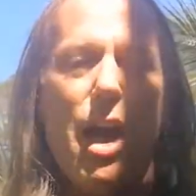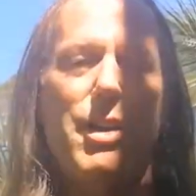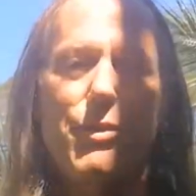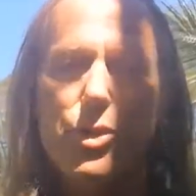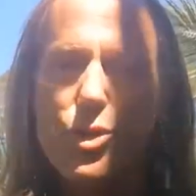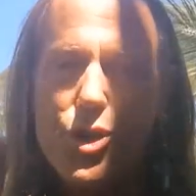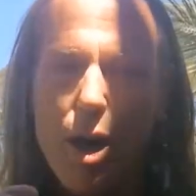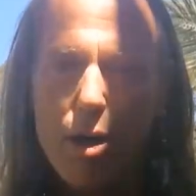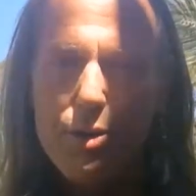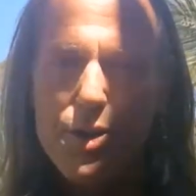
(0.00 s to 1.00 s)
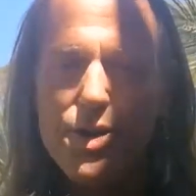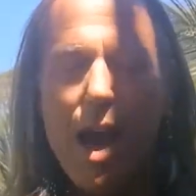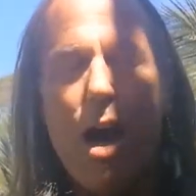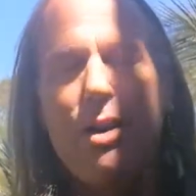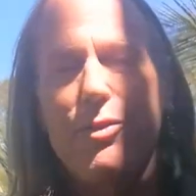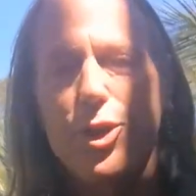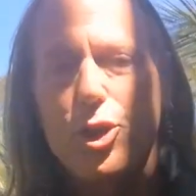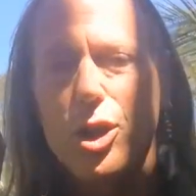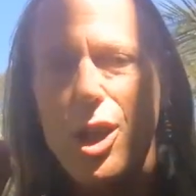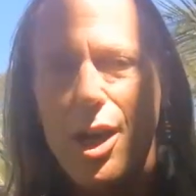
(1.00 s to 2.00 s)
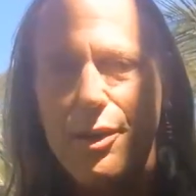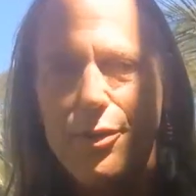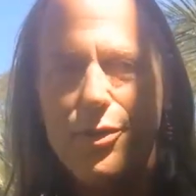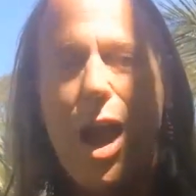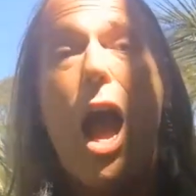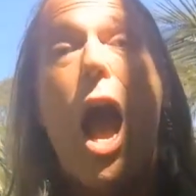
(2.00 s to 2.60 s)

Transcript: out of your charts, out of your life.